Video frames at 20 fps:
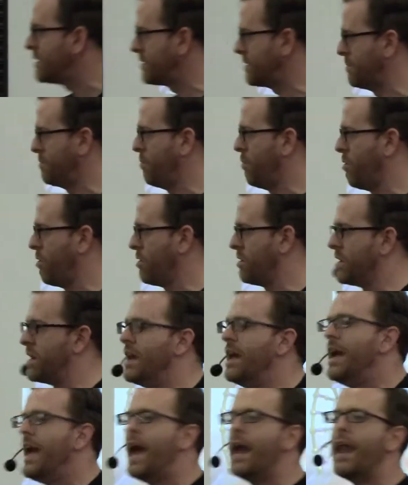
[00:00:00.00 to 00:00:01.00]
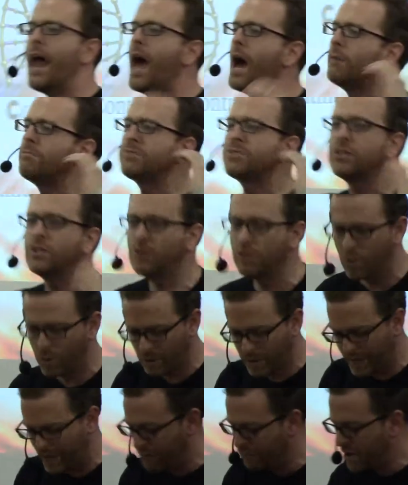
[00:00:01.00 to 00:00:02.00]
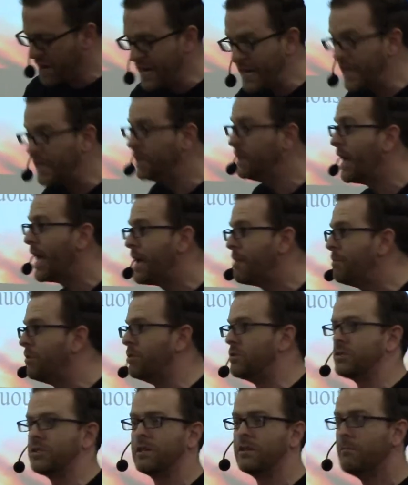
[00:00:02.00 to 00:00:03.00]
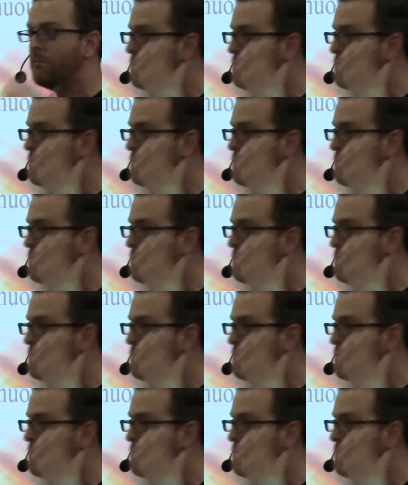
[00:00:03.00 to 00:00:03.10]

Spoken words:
is important. And absolutely, reading labels